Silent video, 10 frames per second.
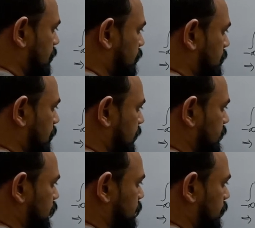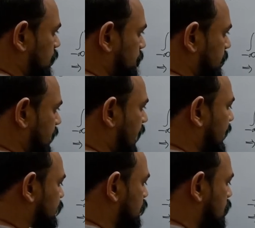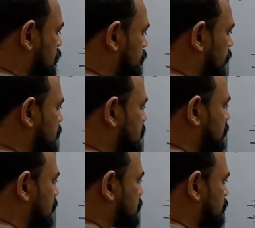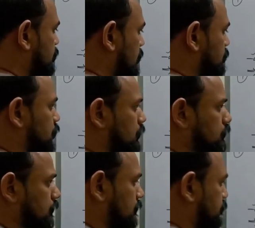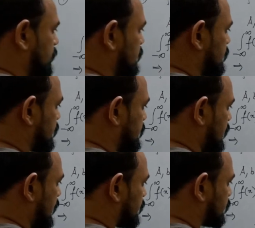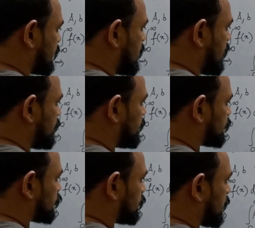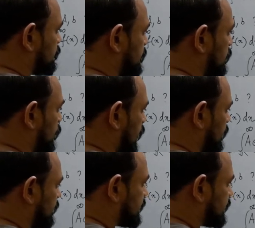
power minus small bx integrated from 0 to infinity dx, this should give me 1.